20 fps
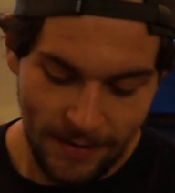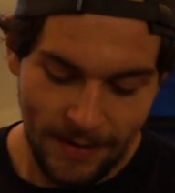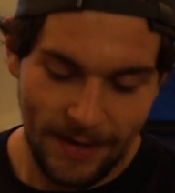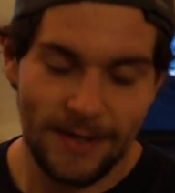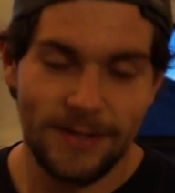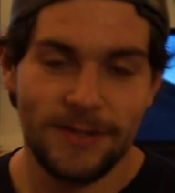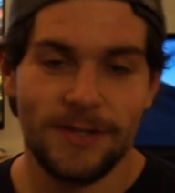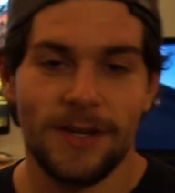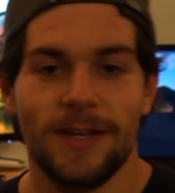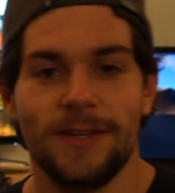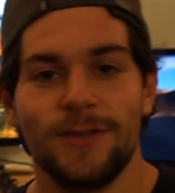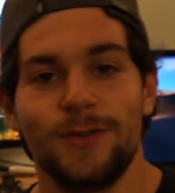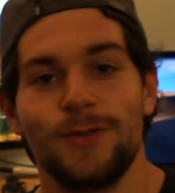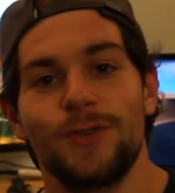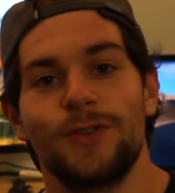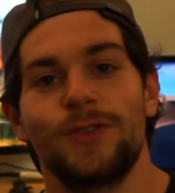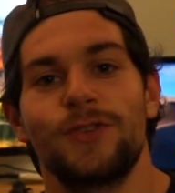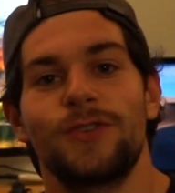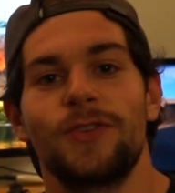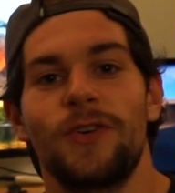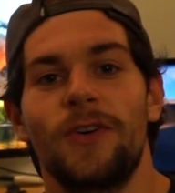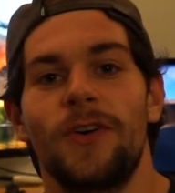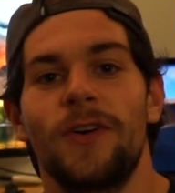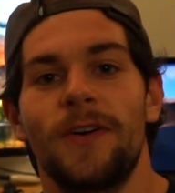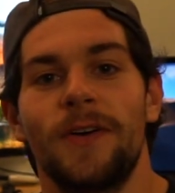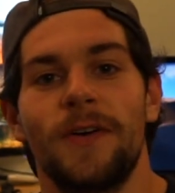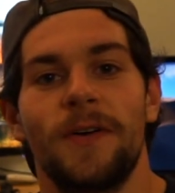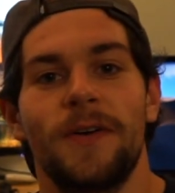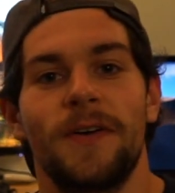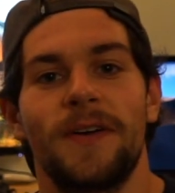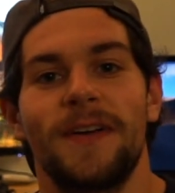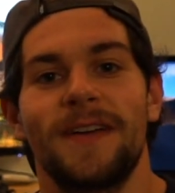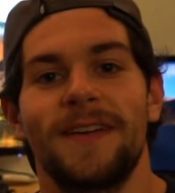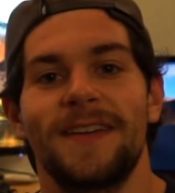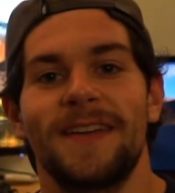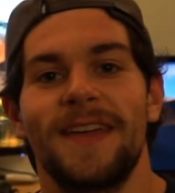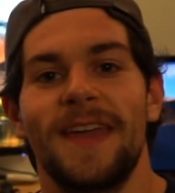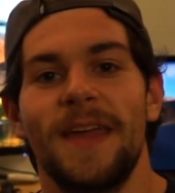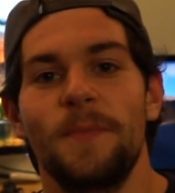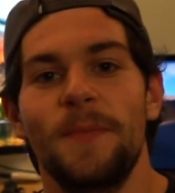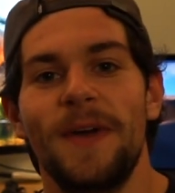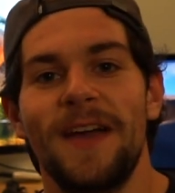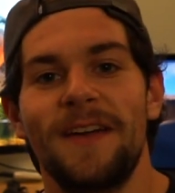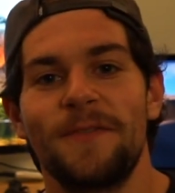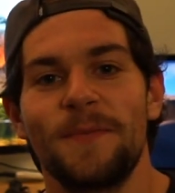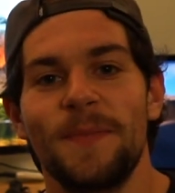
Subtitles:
as you guys just saw, came back